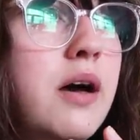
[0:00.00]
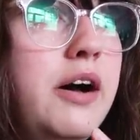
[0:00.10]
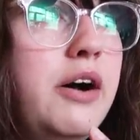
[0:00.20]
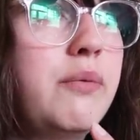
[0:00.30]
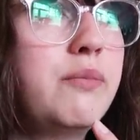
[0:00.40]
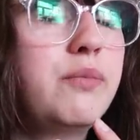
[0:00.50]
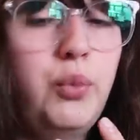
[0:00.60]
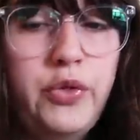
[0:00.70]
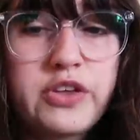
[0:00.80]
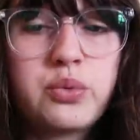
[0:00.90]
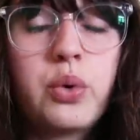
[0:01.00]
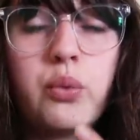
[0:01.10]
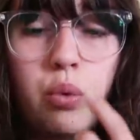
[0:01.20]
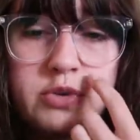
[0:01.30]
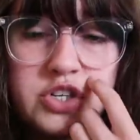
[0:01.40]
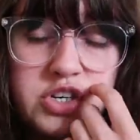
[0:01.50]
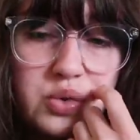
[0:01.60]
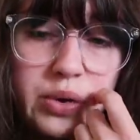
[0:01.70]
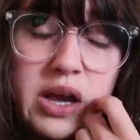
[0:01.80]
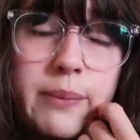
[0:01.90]
with this one woman she's
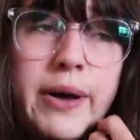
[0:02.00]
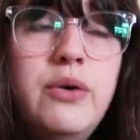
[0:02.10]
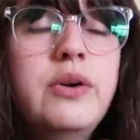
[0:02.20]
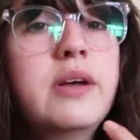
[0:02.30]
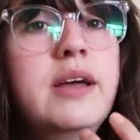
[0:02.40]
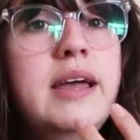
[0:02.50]
talking about,